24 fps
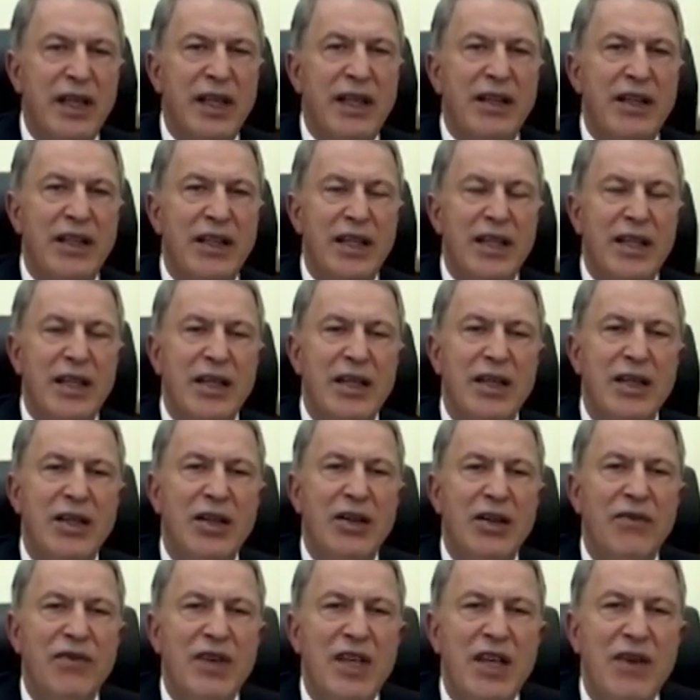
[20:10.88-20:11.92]

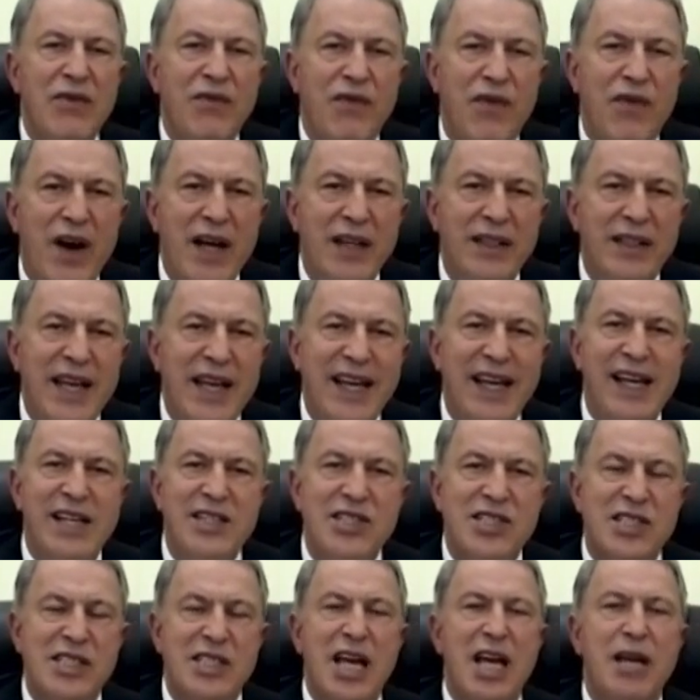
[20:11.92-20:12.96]
We fight
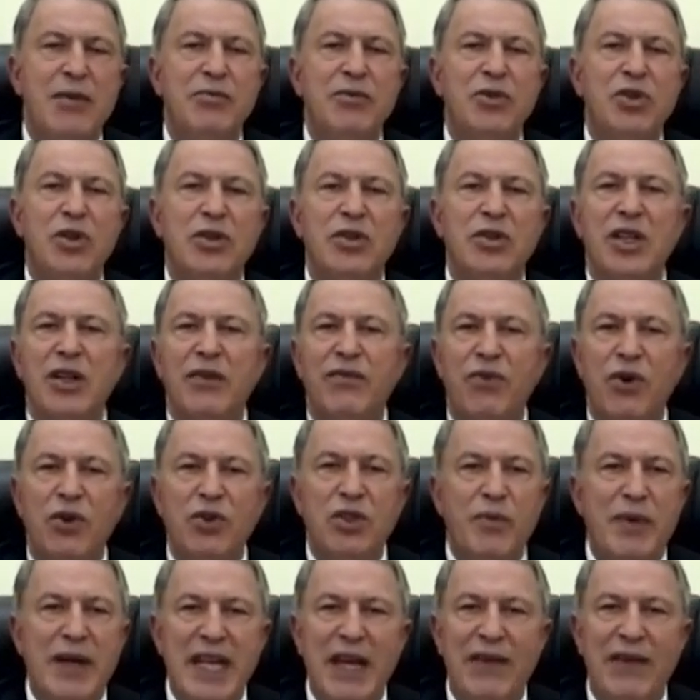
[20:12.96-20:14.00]
against them for the
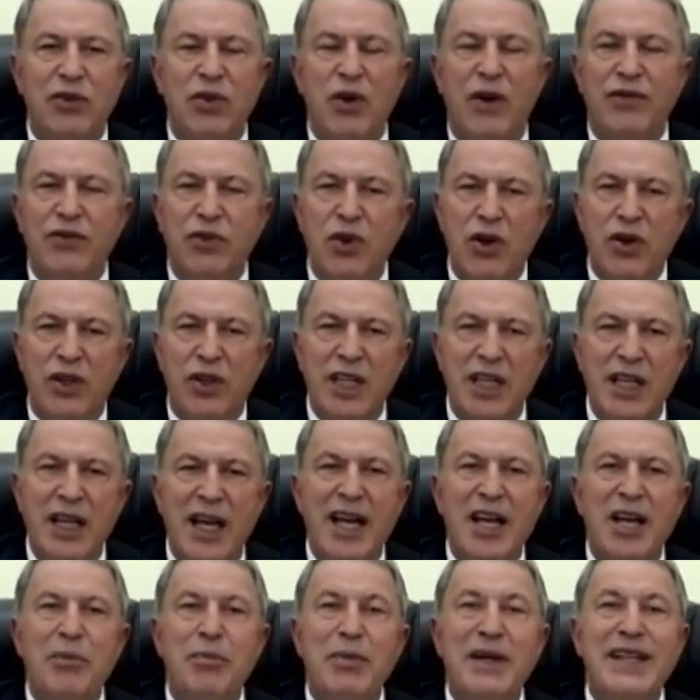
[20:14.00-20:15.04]
benefit of Turkey,
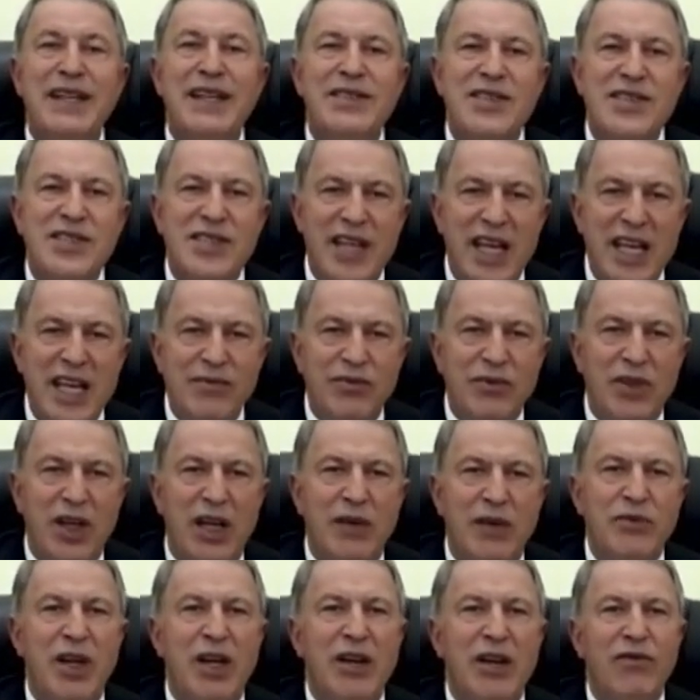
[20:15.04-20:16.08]
but at the same time
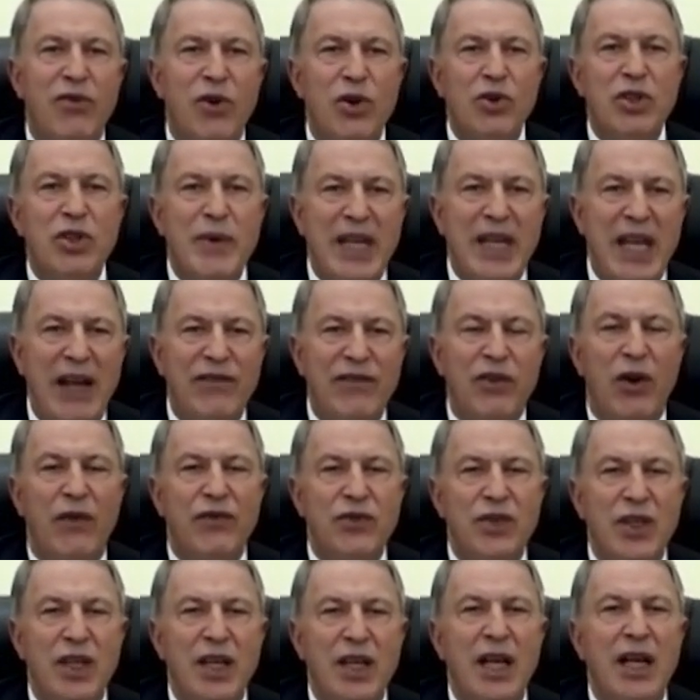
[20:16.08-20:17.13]
for the benefit of
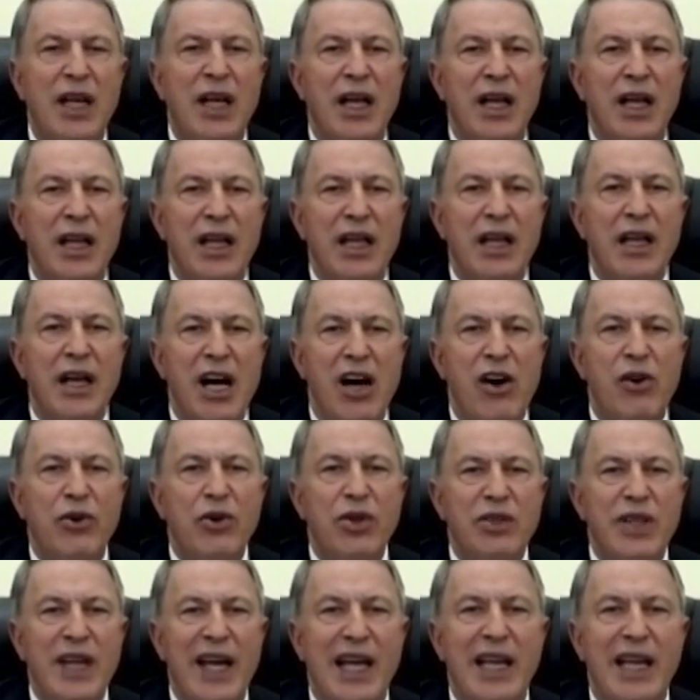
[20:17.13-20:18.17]
the
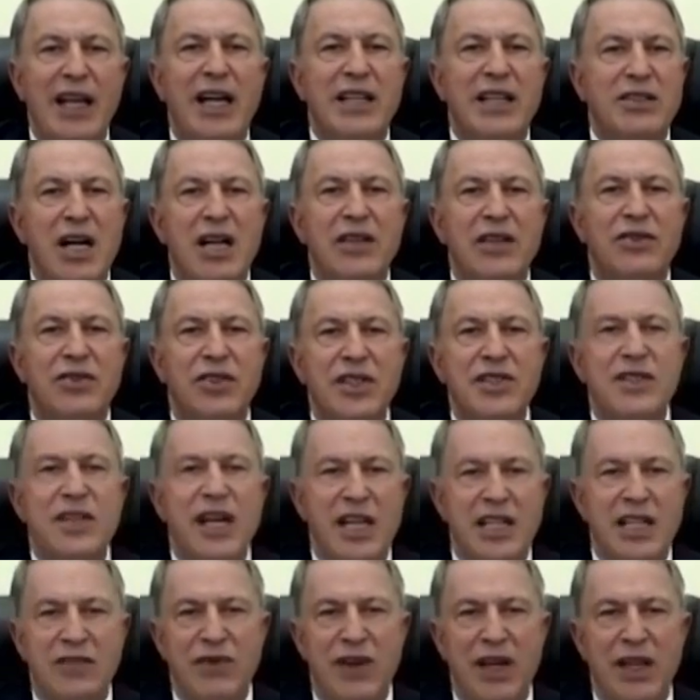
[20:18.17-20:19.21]
allied countries
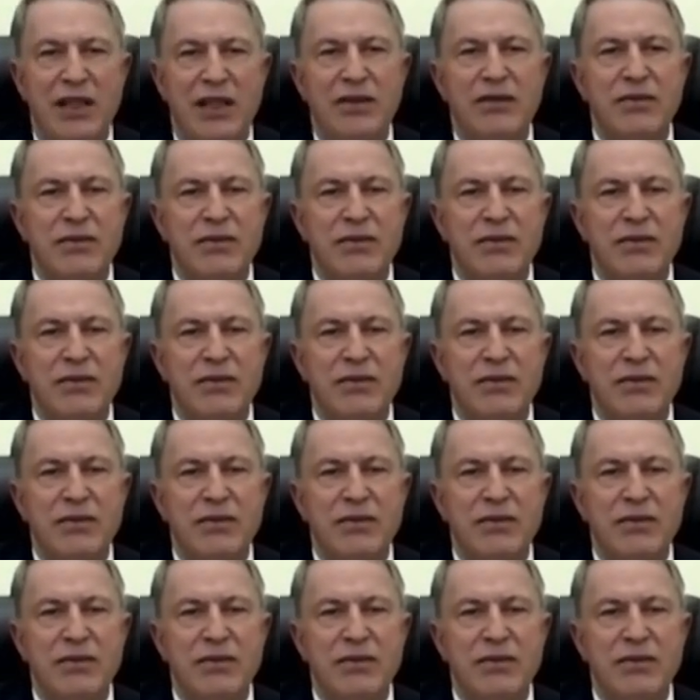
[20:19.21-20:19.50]
as well.